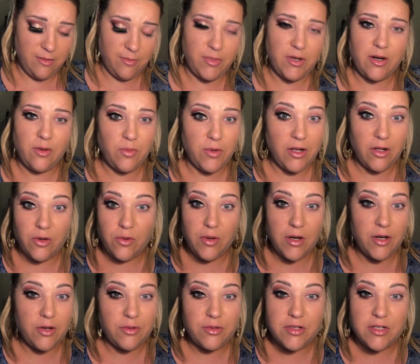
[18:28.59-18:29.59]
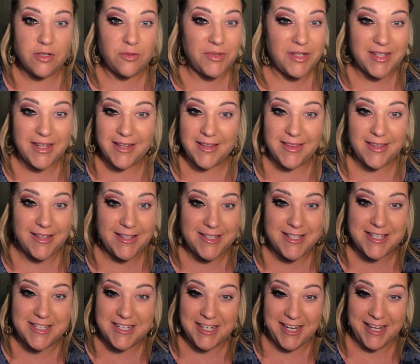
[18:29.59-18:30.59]
But I will go out and I will get in these
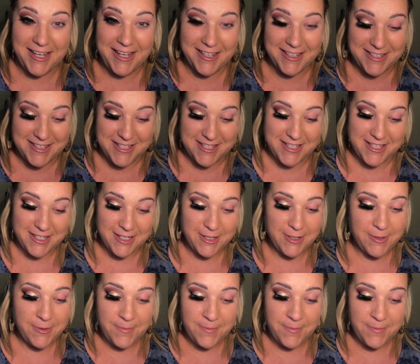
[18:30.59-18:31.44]
states.